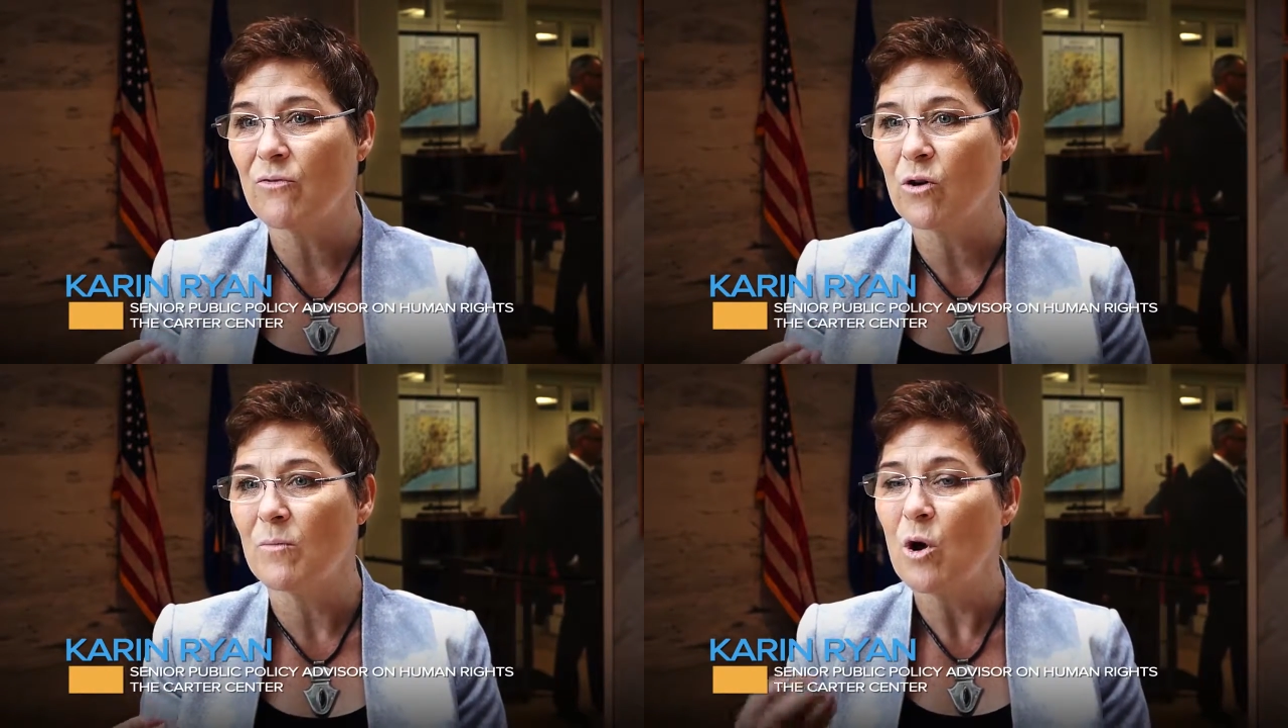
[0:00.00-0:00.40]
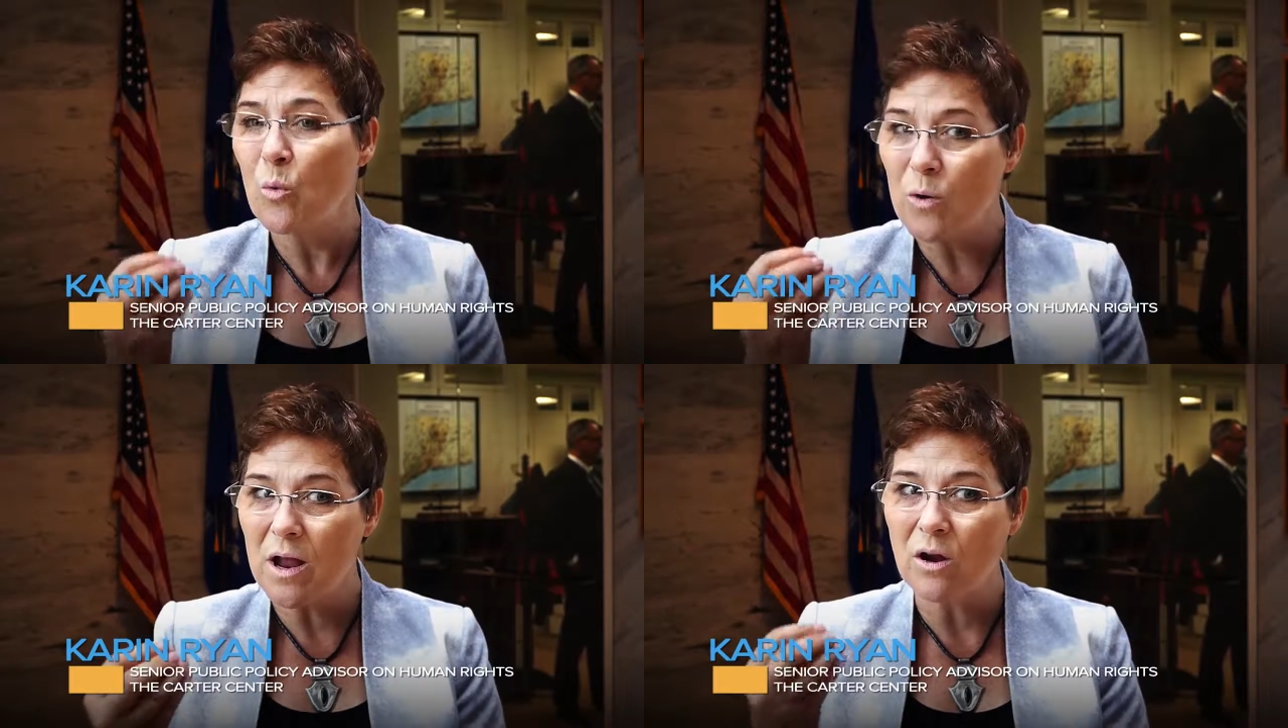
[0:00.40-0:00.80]

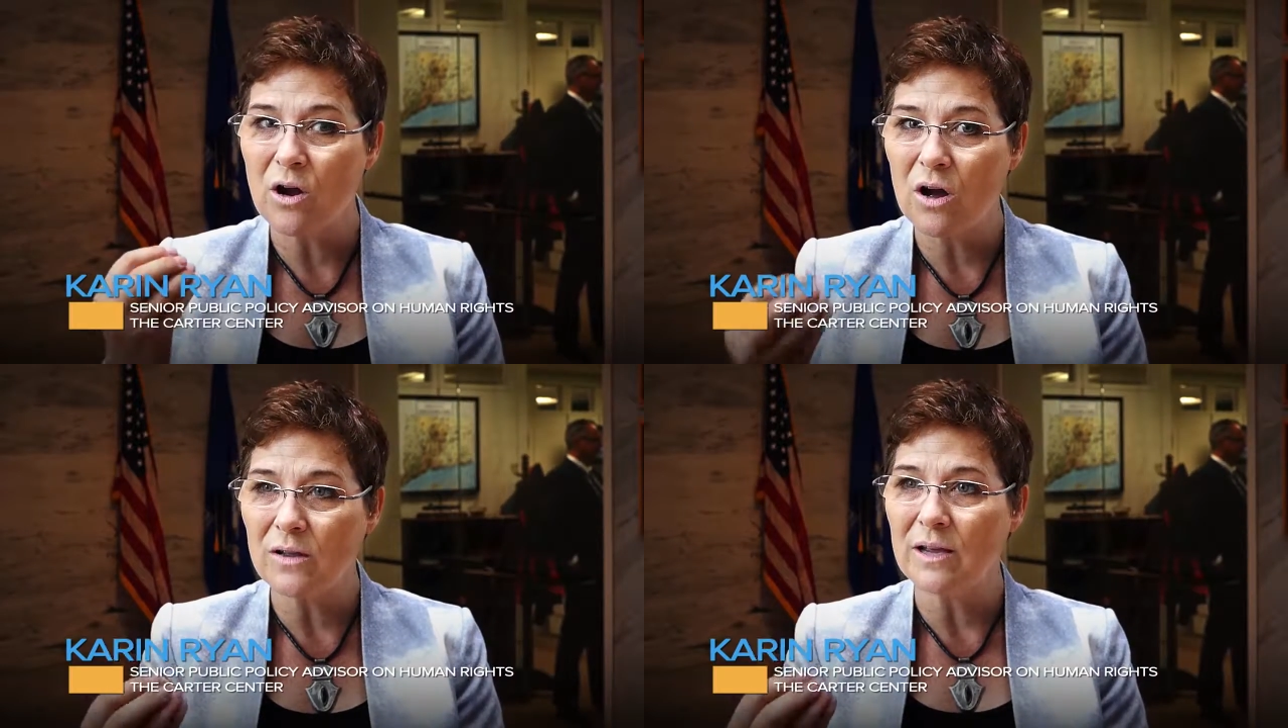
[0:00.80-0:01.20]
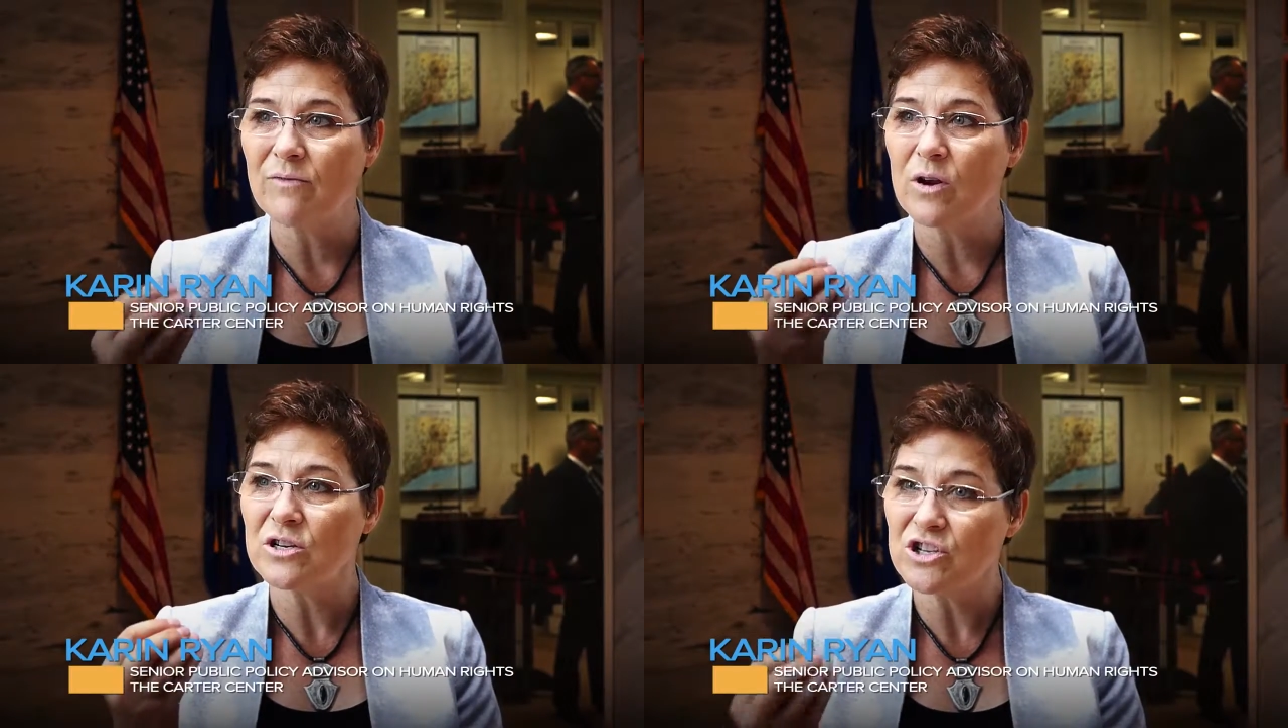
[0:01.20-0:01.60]
forum, we are calling
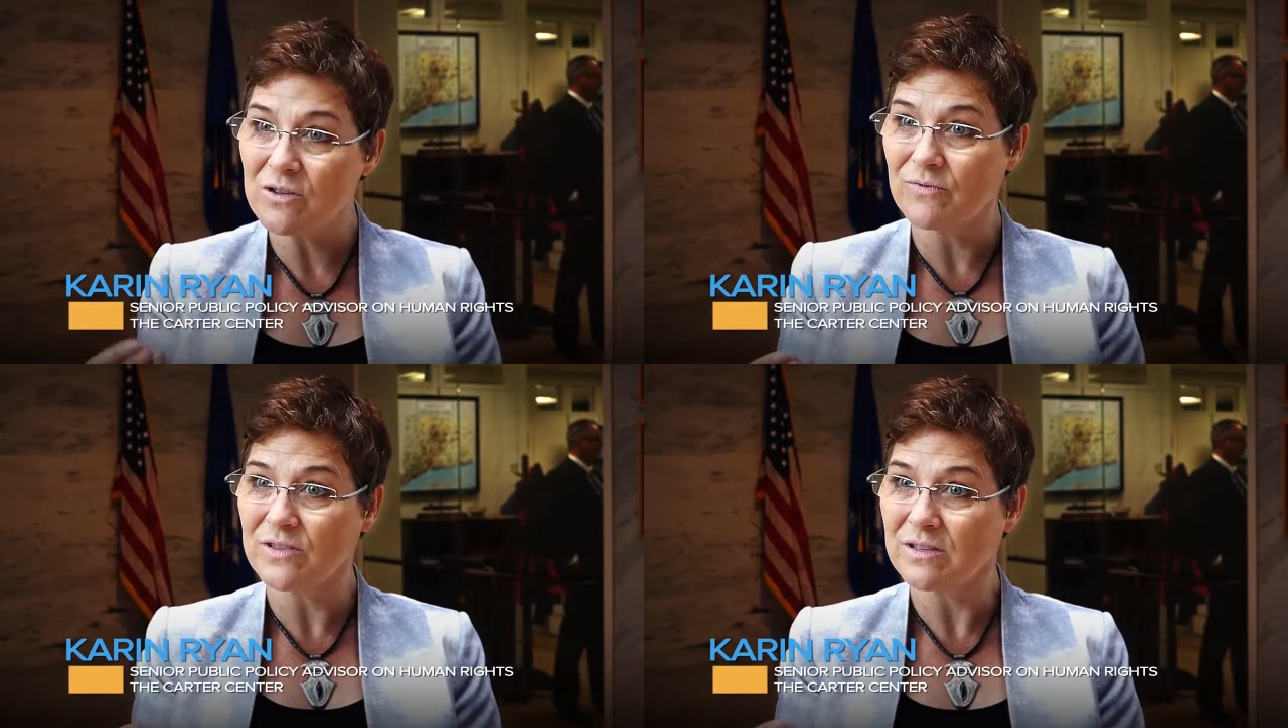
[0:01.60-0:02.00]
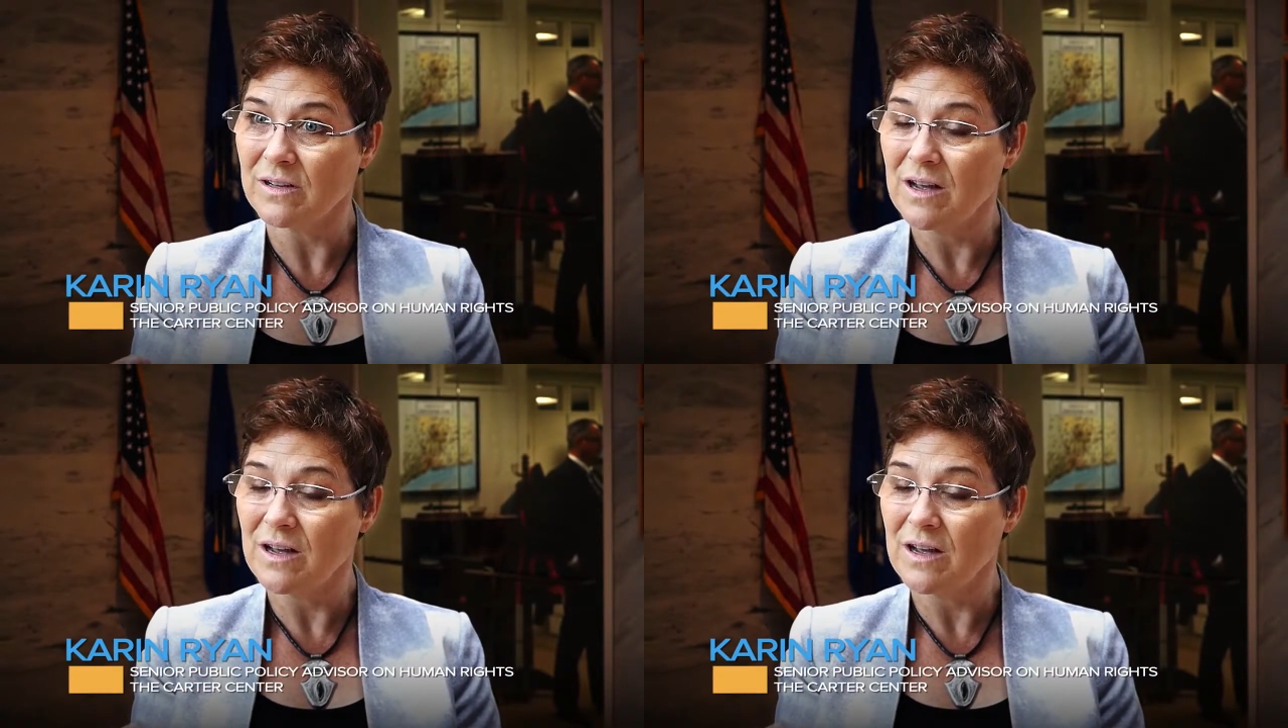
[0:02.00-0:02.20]
for a shift